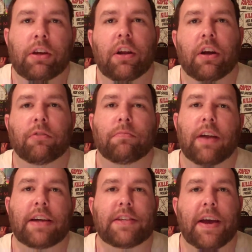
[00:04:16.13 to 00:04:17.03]
you know,
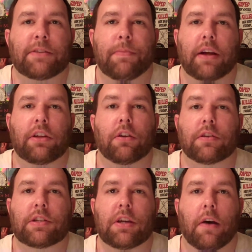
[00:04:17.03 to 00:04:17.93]
nice aspect you
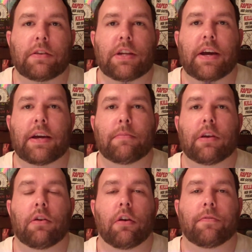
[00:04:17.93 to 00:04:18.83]
don't see all the time
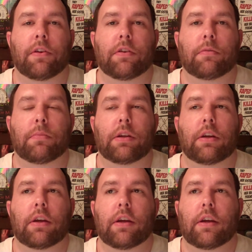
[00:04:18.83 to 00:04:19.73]
in horror film, but.